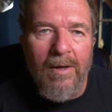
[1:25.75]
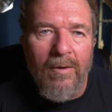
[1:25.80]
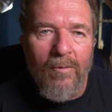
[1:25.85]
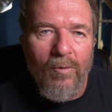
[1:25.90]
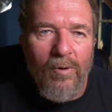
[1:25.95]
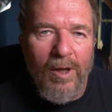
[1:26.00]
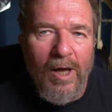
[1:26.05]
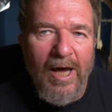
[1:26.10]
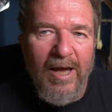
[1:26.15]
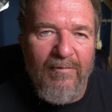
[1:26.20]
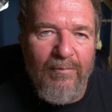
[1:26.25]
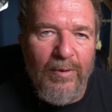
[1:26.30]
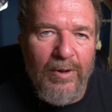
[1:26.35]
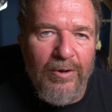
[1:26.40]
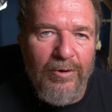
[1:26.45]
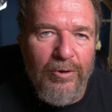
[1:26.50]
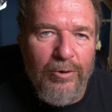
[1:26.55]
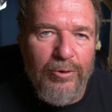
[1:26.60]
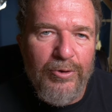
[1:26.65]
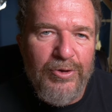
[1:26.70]
well, I've
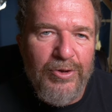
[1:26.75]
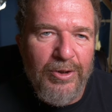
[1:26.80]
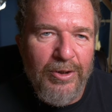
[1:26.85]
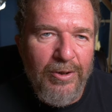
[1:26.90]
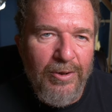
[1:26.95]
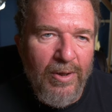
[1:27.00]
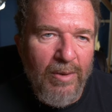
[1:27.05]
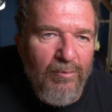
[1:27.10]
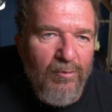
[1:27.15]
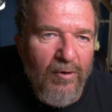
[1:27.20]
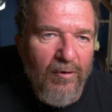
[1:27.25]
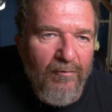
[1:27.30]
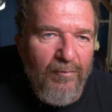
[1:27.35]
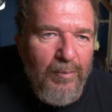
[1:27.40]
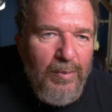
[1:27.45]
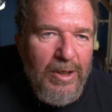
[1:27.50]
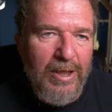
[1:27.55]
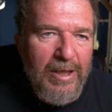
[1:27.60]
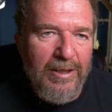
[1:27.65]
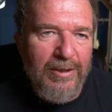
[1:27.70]
been using a number of
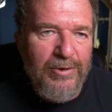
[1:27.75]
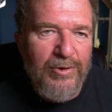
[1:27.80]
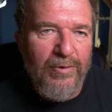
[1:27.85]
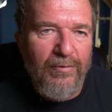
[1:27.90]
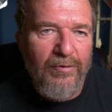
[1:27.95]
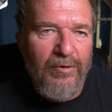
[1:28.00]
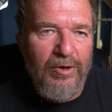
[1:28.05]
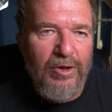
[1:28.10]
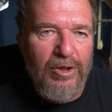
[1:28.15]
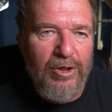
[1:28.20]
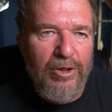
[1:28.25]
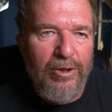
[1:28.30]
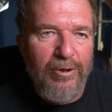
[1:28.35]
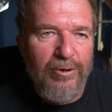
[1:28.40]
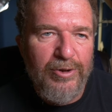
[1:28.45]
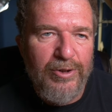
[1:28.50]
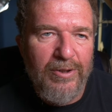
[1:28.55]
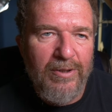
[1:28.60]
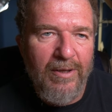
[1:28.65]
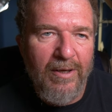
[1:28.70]
pens over the
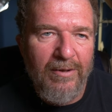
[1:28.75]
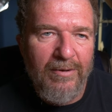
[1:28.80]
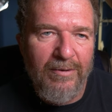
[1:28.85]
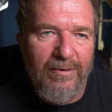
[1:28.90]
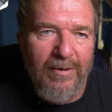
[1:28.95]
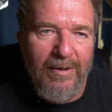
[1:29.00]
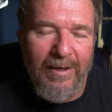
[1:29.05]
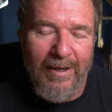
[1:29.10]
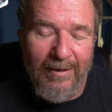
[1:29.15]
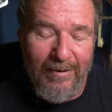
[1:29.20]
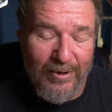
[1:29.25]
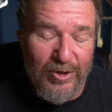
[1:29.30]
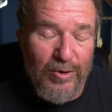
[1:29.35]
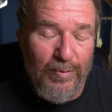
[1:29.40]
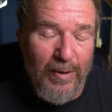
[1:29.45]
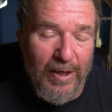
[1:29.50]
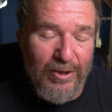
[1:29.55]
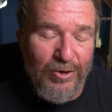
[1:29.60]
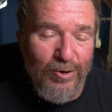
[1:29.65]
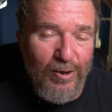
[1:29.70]
years, uh, and
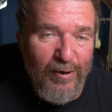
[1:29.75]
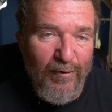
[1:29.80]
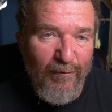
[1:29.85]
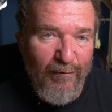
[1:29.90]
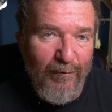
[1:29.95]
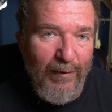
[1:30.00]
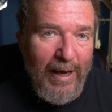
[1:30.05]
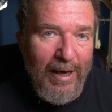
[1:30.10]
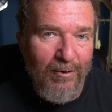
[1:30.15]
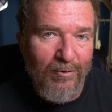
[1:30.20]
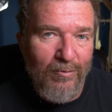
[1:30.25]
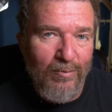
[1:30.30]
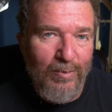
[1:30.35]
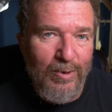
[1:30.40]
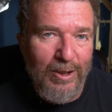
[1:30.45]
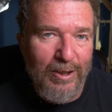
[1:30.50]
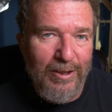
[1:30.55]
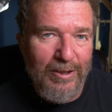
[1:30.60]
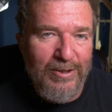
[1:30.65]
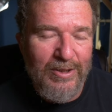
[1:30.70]
especially fountain
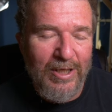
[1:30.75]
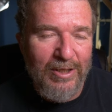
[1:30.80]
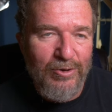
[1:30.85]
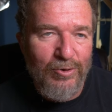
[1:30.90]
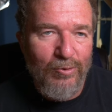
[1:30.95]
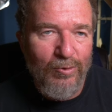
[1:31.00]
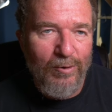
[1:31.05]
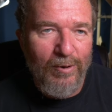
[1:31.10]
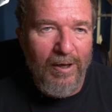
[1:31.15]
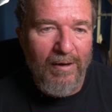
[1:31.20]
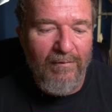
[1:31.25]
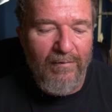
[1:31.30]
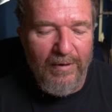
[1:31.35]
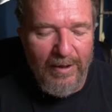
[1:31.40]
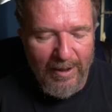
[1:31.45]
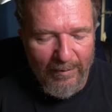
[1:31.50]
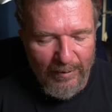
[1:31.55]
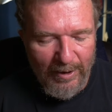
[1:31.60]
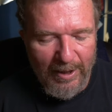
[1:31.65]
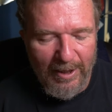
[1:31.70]
pens. I do love
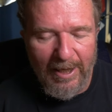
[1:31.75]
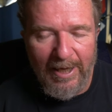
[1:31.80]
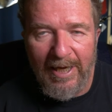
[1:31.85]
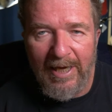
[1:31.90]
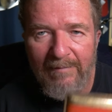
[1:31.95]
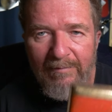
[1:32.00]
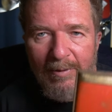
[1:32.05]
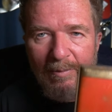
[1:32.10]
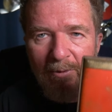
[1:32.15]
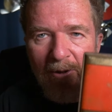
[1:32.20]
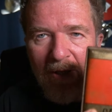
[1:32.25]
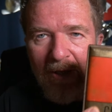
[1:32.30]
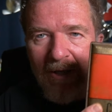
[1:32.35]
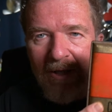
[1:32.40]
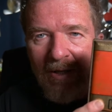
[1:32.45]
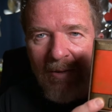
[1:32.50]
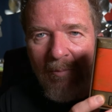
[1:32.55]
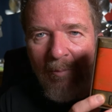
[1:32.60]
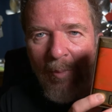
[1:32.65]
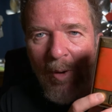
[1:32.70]
them. And I have a
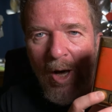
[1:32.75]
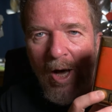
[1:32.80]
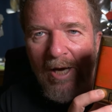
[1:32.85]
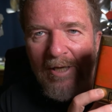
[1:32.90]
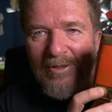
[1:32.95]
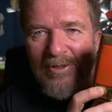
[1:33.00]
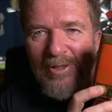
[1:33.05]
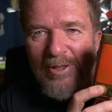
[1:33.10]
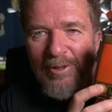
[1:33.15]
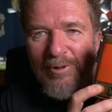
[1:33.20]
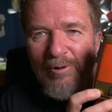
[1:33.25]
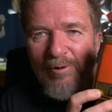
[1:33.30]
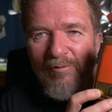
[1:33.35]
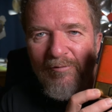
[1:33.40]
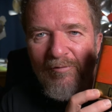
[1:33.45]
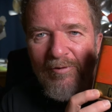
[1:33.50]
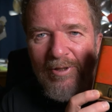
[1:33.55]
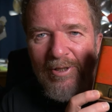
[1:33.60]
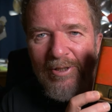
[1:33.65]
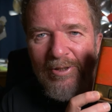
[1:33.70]
box here
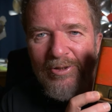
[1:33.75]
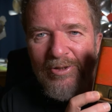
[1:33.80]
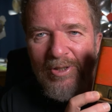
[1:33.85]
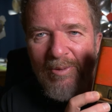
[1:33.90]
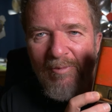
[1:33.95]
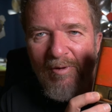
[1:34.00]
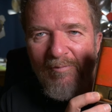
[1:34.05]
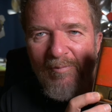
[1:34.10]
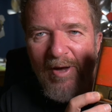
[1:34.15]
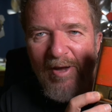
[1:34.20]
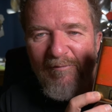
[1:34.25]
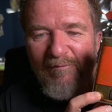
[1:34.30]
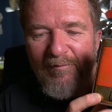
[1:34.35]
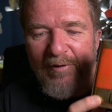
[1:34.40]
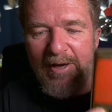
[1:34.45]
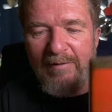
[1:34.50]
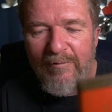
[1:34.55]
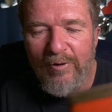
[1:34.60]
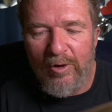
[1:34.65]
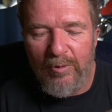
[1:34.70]
of some of my
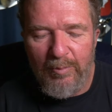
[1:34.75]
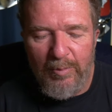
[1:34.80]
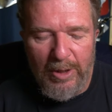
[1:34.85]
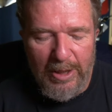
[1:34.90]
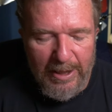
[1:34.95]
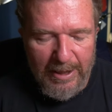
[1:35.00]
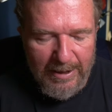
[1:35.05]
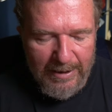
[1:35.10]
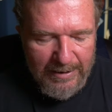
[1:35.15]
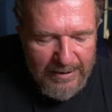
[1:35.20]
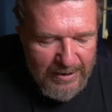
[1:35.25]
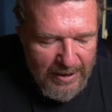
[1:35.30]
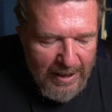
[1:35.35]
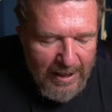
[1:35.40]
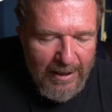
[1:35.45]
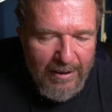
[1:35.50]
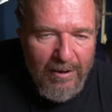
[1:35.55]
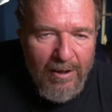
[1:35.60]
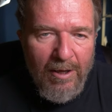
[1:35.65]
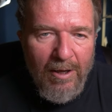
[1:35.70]
favorite pens.
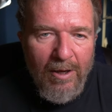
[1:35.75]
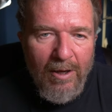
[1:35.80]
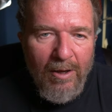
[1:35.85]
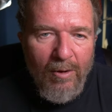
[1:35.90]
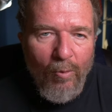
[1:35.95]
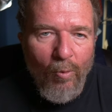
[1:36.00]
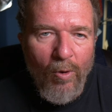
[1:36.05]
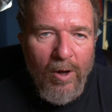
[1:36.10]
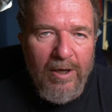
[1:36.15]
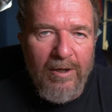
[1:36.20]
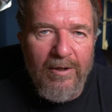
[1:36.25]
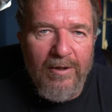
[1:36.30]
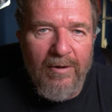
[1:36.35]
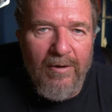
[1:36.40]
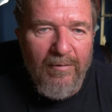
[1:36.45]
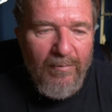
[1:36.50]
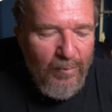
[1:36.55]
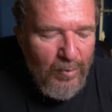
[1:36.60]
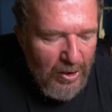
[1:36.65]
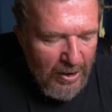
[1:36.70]
And one of the
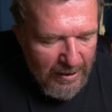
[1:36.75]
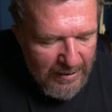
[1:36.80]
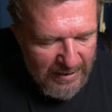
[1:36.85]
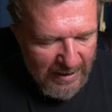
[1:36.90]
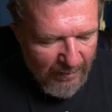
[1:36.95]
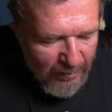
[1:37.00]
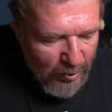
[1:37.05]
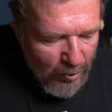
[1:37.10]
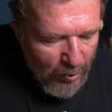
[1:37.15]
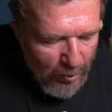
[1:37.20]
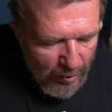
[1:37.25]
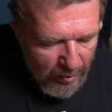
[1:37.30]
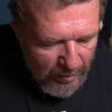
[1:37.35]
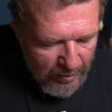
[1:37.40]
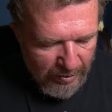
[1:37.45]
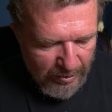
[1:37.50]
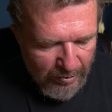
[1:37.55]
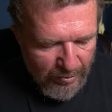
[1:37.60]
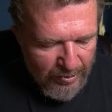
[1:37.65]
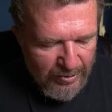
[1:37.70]
pens I'm
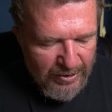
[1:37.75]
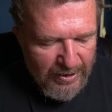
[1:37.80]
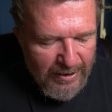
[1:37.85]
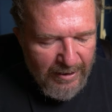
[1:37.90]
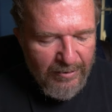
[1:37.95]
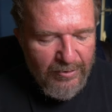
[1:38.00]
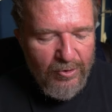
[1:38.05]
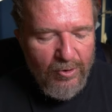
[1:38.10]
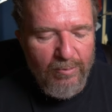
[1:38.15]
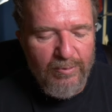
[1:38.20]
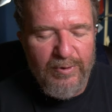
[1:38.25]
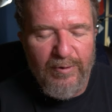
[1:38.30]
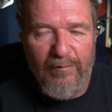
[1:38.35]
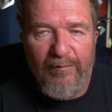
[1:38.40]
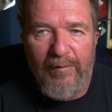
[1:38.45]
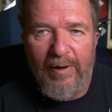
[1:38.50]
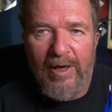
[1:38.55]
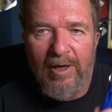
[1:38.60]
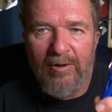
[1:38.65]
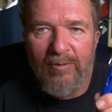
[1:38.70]
currently using in terms of
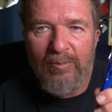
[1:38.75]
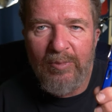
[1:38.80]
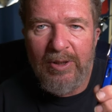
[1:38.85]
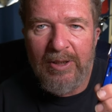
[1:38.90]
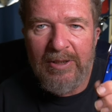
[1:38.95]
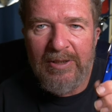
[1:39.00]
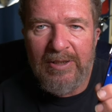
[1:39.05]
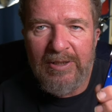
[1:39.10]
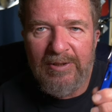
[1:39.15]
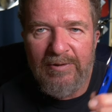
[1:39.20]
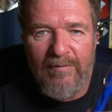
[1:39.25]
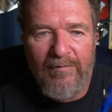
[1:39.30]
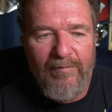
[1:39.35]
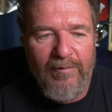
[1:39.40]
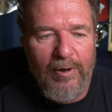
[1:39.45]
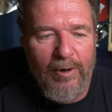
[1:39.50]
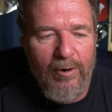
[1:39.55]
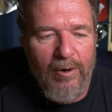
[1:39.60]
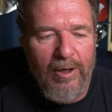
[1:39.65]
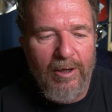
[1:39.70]
fountain pens is a
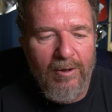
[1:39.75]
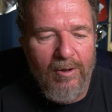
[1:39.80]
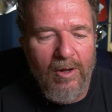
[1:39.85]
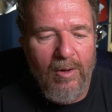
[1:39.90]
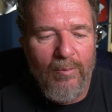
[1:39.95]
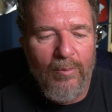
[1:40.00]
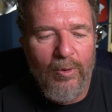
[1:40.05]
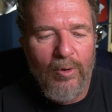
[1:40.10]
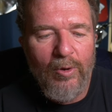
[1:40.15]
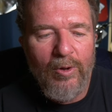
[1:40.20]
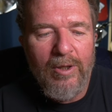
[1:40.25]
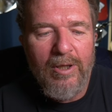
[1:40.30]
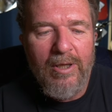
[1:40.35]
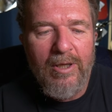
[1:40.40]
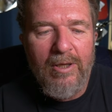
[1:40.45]
very humble